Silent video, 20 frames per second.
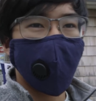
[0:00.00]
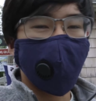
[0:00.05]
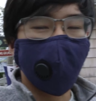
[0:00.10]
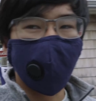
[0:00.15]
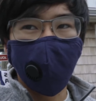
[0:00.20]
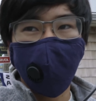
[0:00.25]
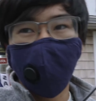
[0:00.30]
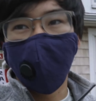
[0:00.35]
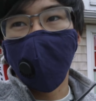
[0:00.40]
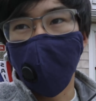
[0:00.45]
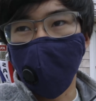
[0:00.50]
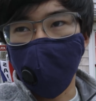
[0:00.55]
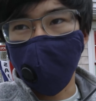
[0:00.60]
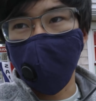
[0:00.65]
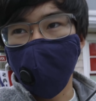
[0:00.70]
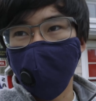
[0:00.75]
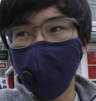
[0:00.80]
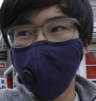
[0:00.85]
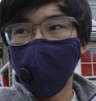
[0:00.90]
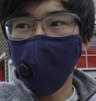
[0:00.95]
amount of fog
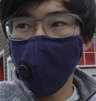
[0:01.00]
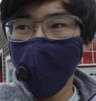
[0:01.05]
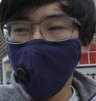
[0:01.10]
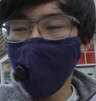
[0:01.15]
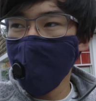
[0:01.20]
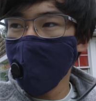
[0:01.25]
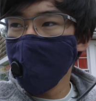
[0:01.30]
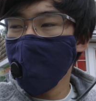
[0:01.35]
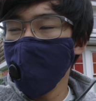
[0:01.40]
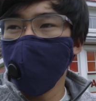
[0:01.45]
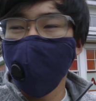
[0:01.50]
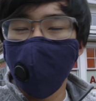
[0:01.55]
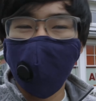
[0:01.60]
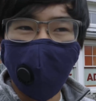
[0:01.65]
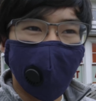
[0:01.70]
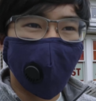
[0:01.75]
right now, which